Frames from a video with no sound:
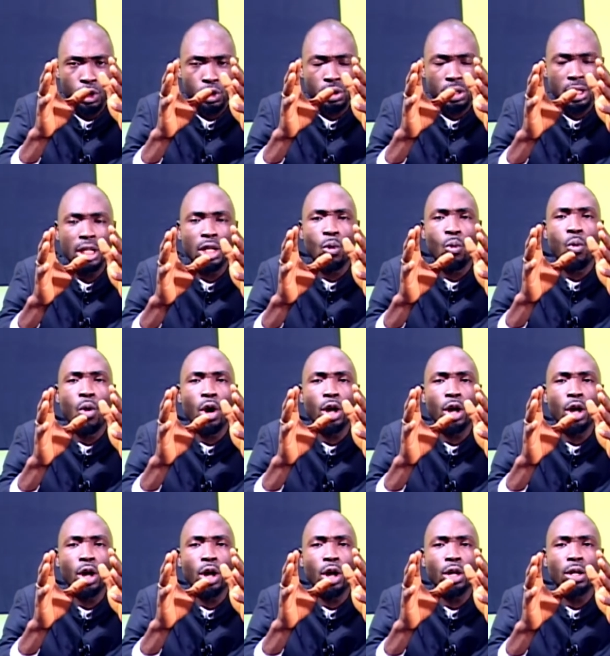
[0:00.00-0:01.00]
which you said the
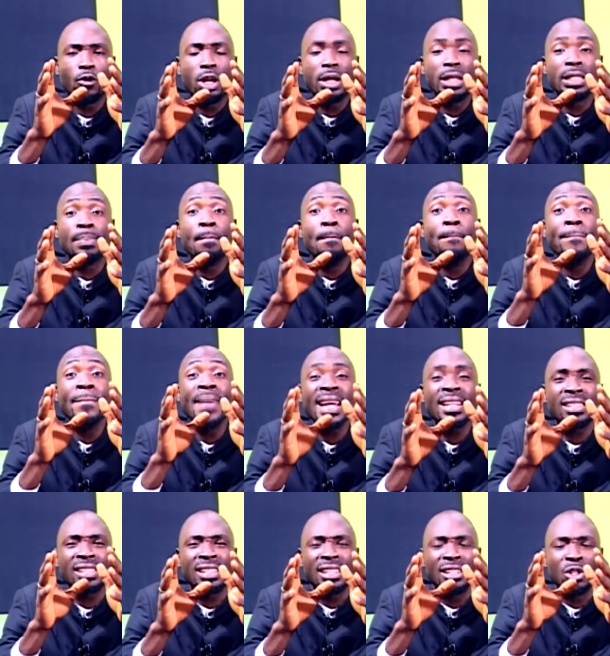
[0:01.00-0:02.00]
word of God is
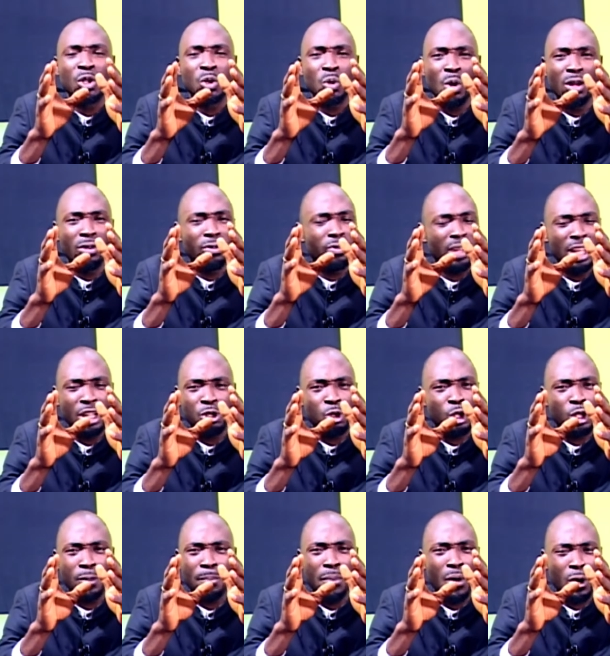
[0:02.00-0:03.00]
medicine to all flesh. You
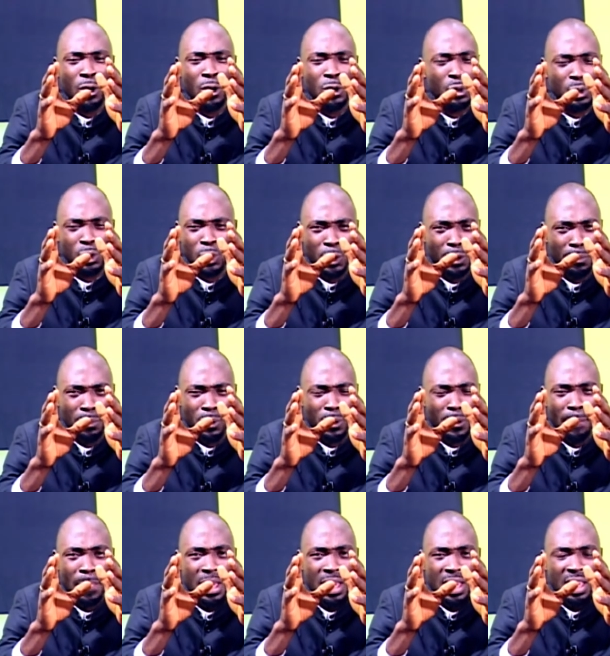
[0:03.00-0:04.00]
spoke to
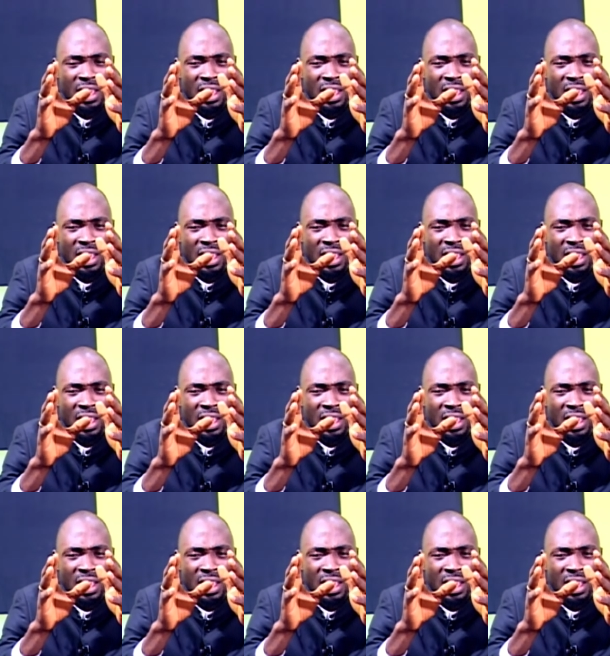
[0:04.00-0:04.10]
Solomon.